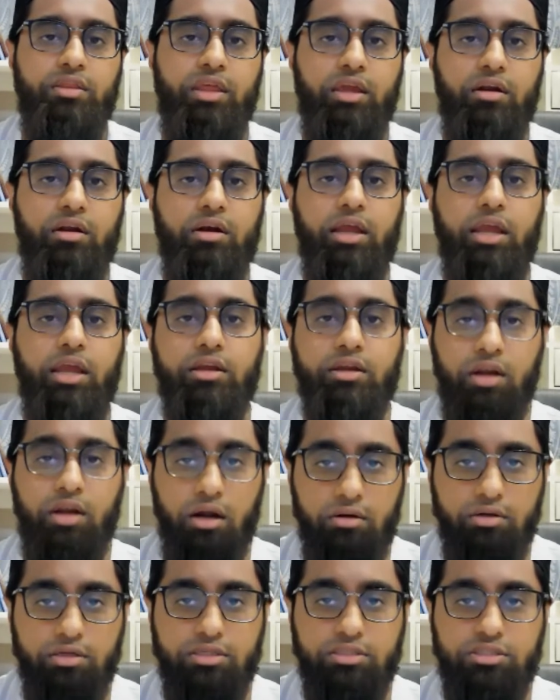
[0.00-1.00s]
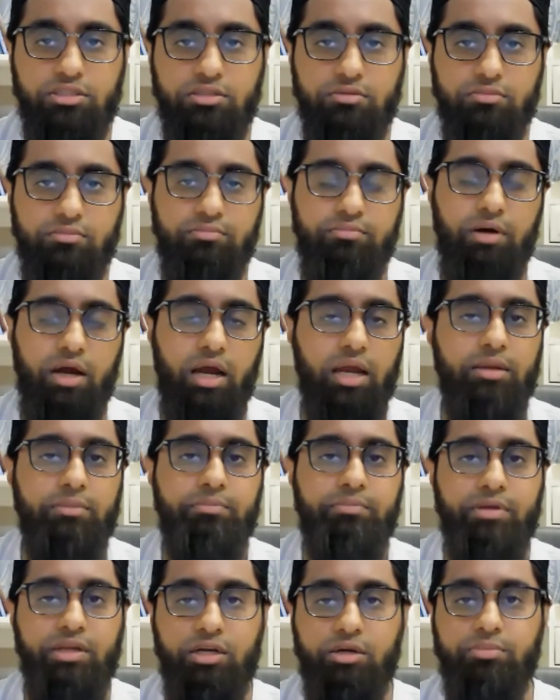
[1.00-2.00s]
they are encouraged
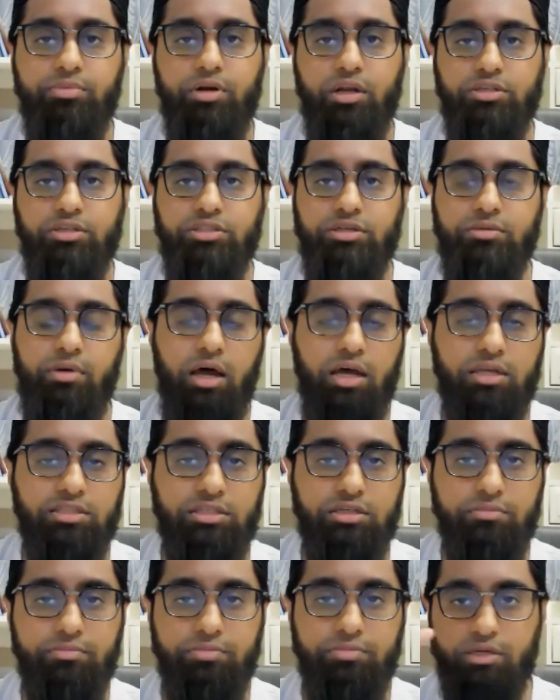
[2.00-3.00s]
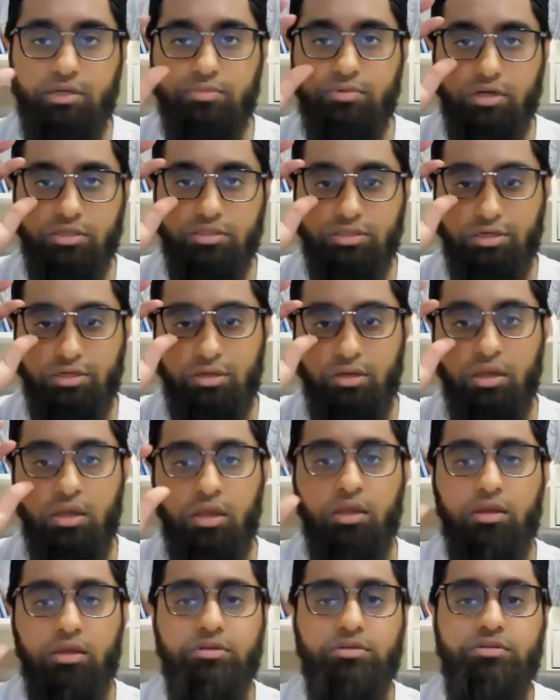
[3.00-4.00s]
by peer pressure, positive peer pressure,
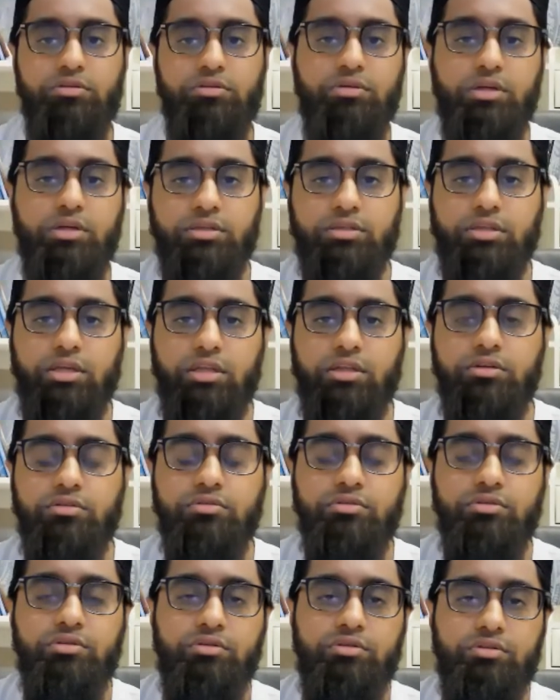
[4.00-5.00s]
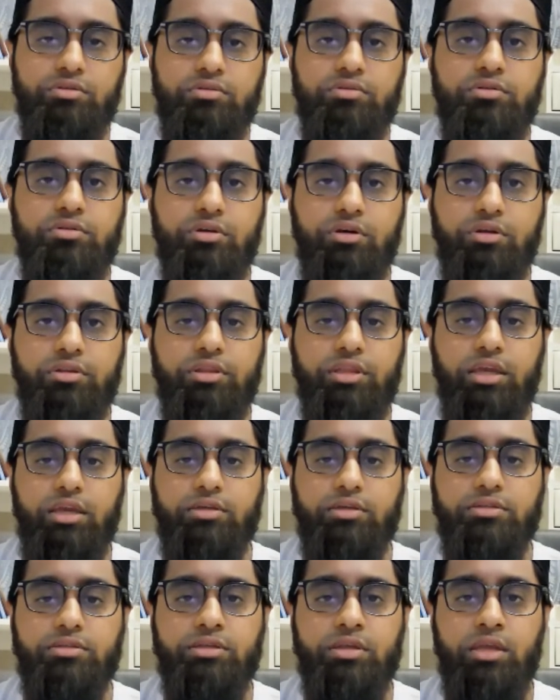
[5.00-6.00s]
to continue to do good
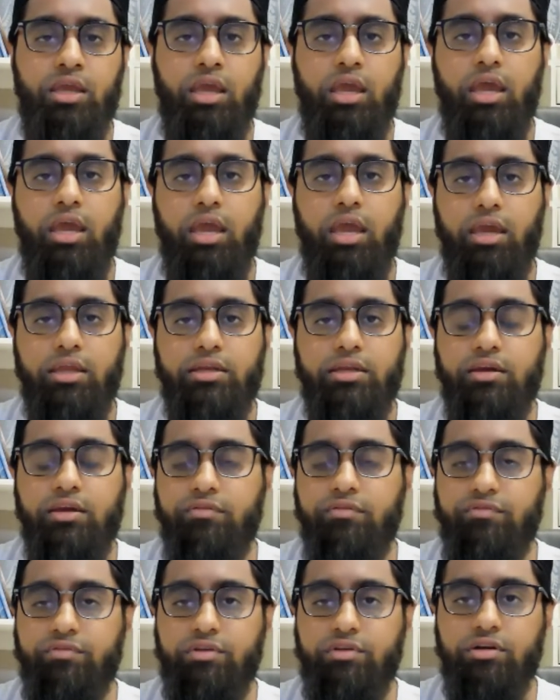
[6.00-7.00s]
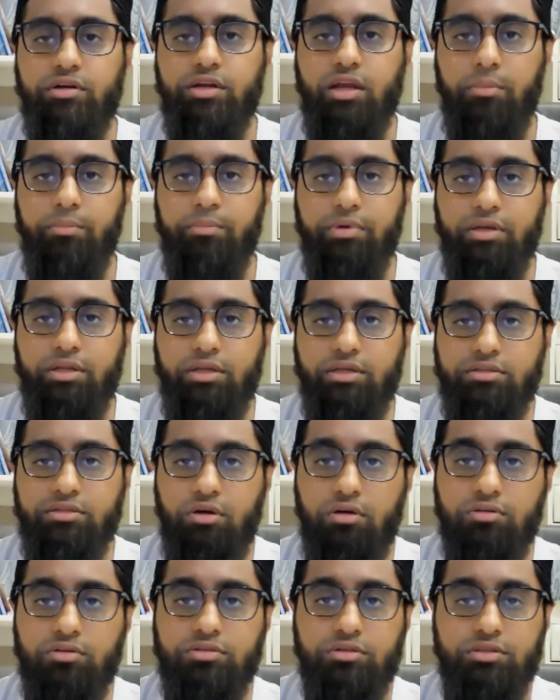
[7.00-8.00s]
things. And if your company
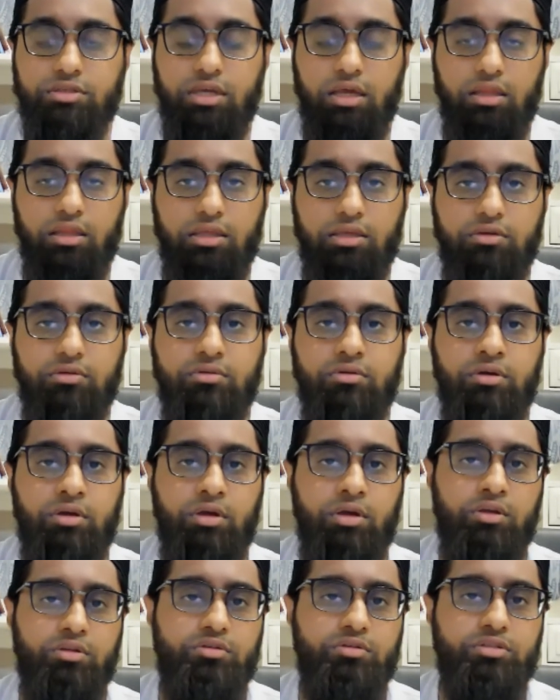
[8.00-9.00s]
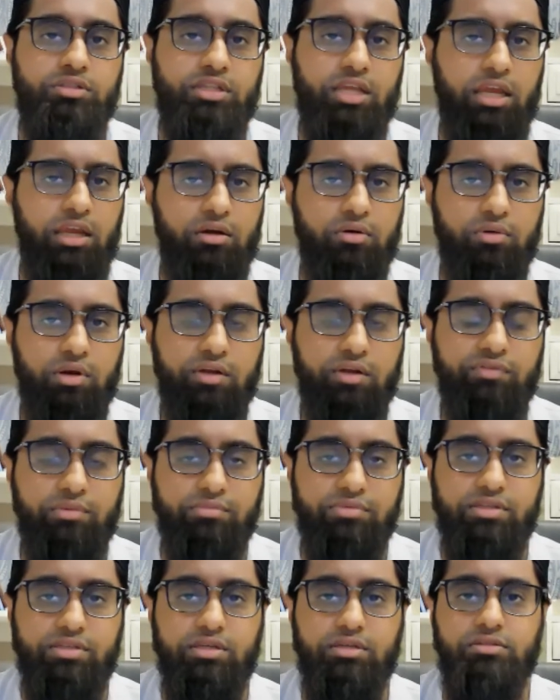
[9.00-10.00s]
is also telling you, stay away
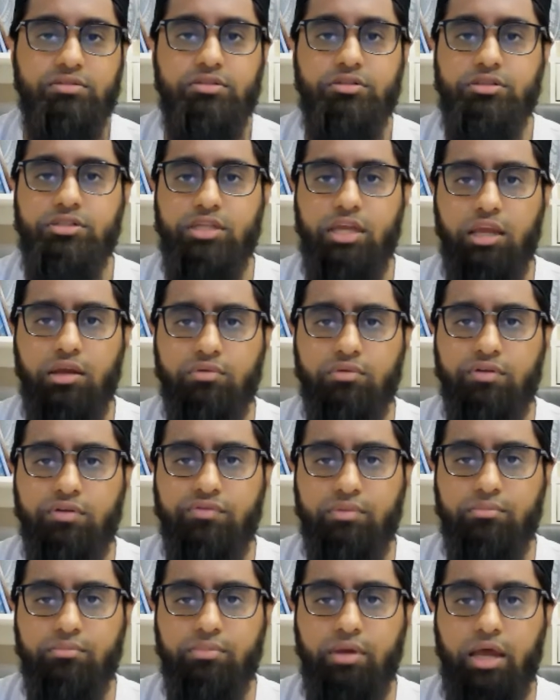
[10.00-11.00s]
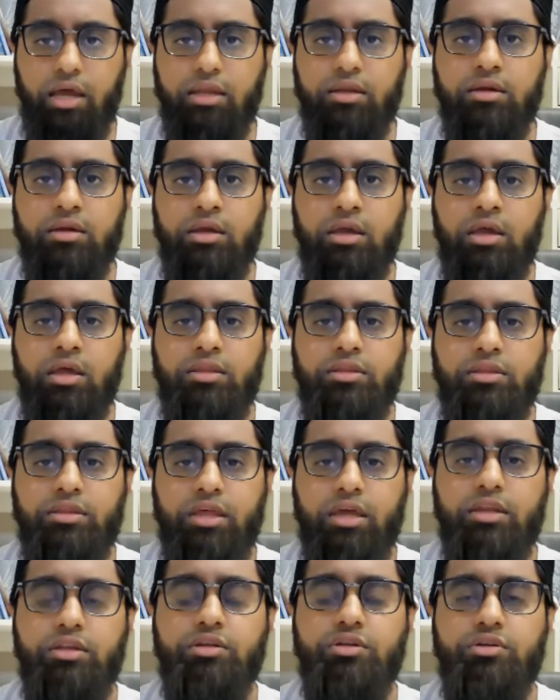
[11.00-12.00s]
from sins, to stay away from bad,
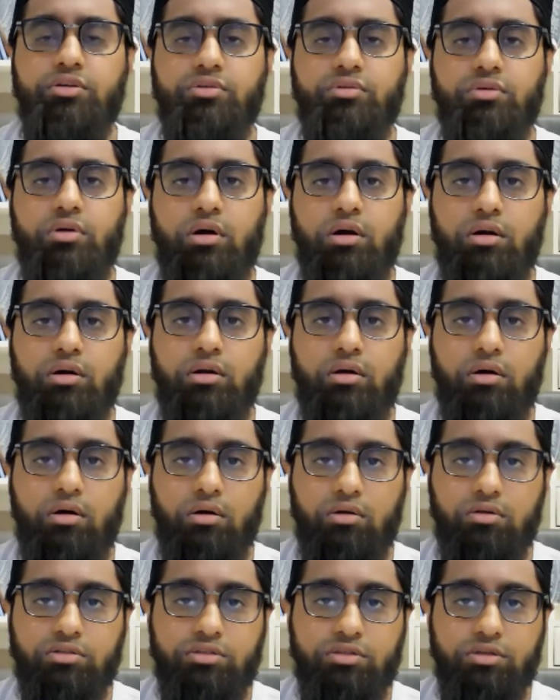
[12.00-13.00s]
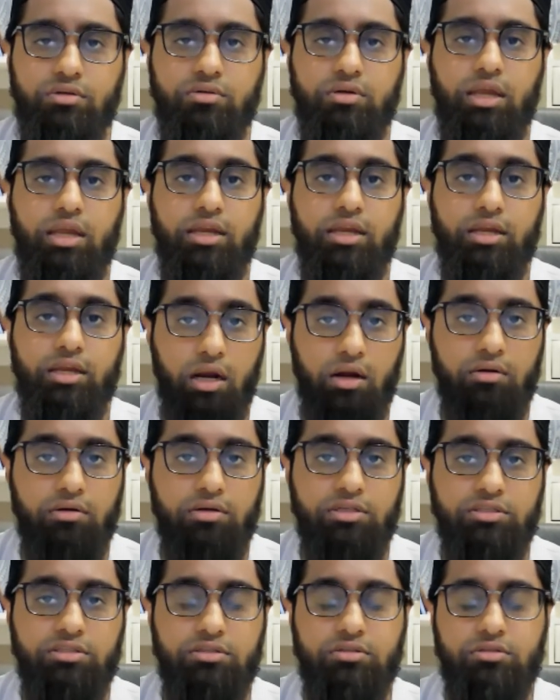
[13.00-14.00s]
then you are also
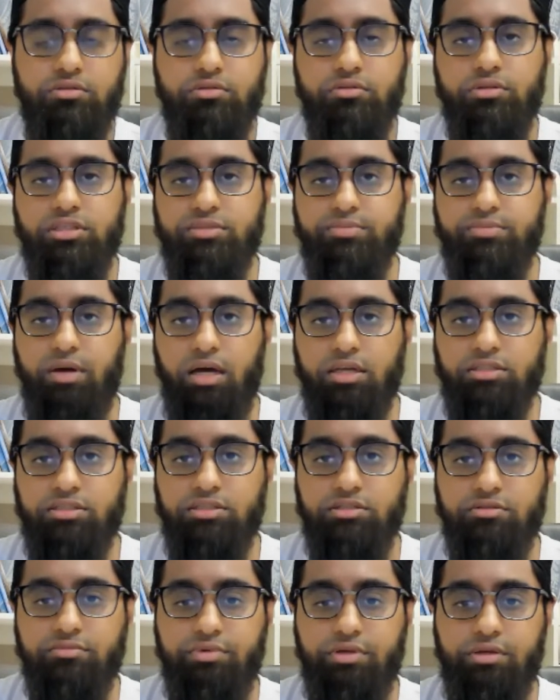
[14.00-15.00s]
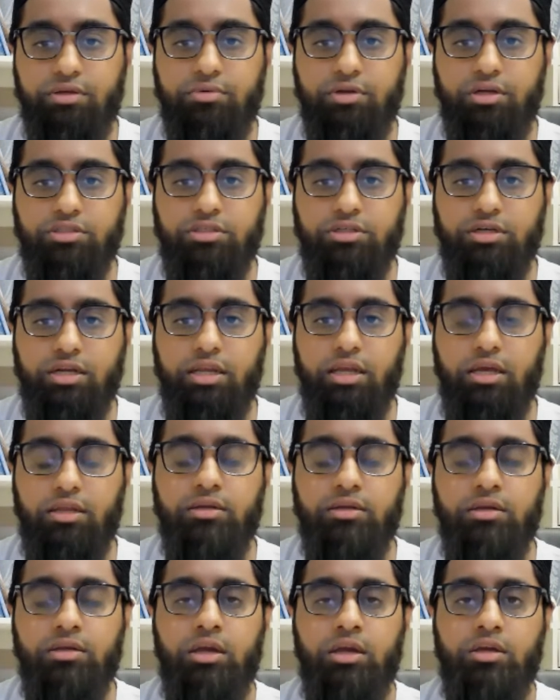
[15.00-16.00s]
encouraged through this positive peer pressure
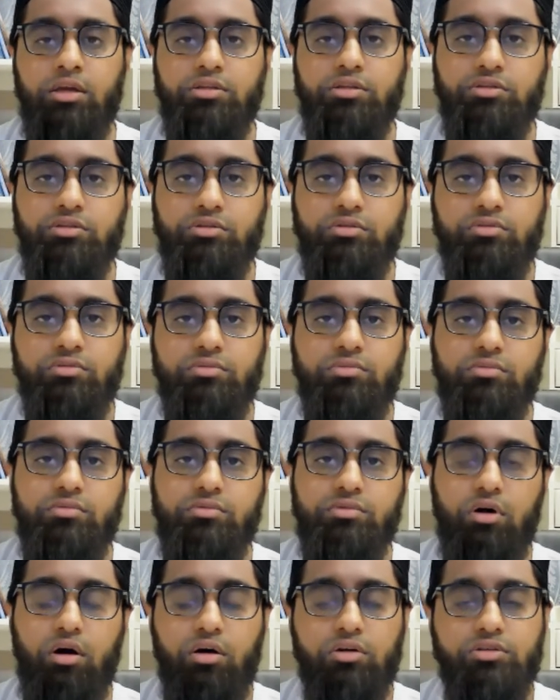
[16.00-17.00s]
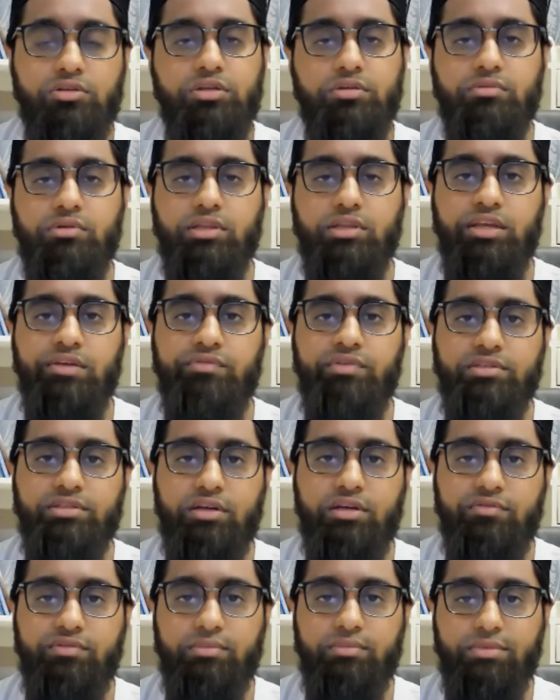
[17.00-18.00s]
again to also relieve
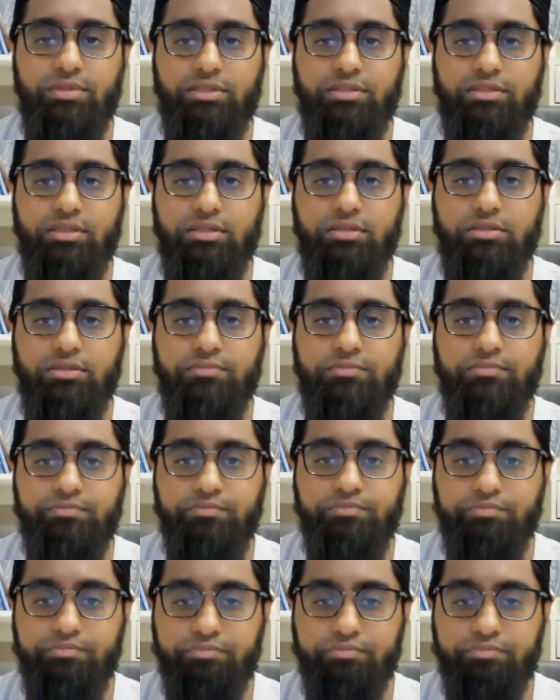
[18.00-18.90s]
yourself from these sins.